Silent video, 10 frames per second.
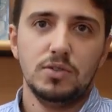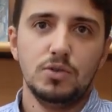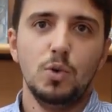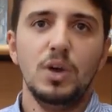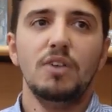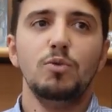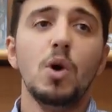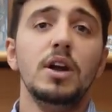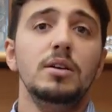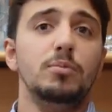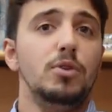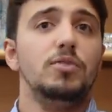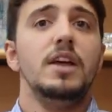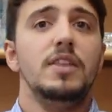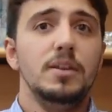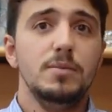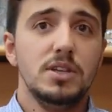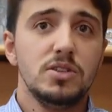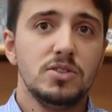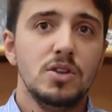So we have provided them
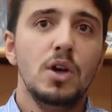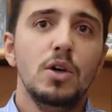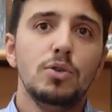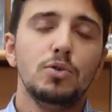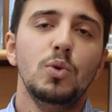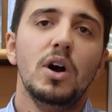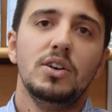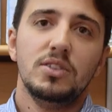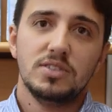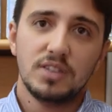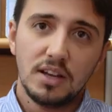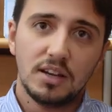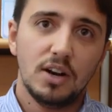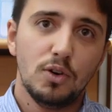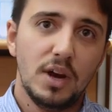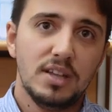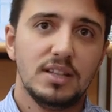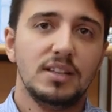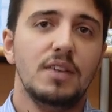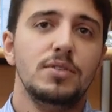this through our Selcare grades
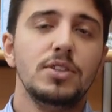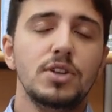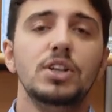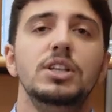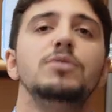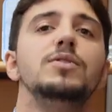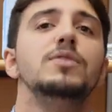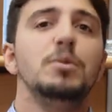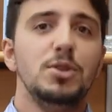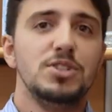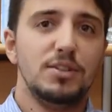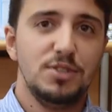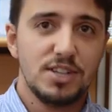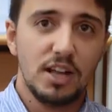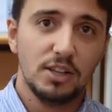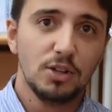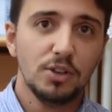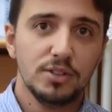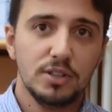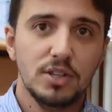that have the 30 and 50% recycled
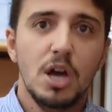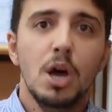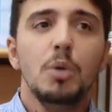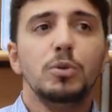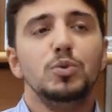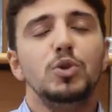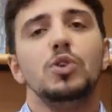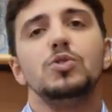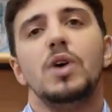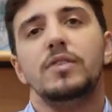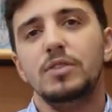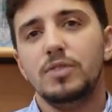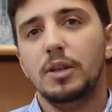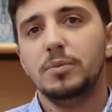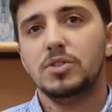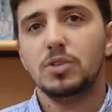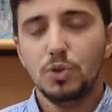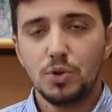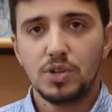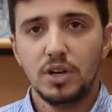content, but we also have developed a
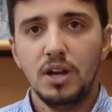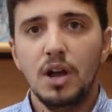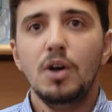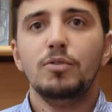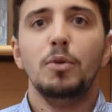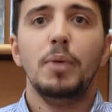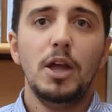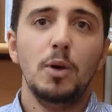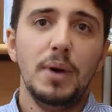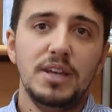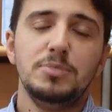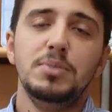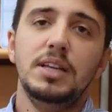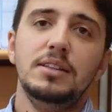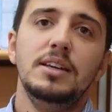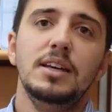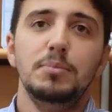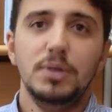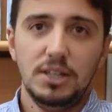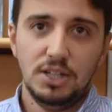solution for bio-based PET
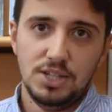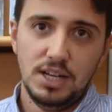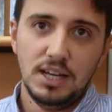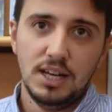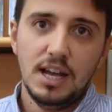and PETG.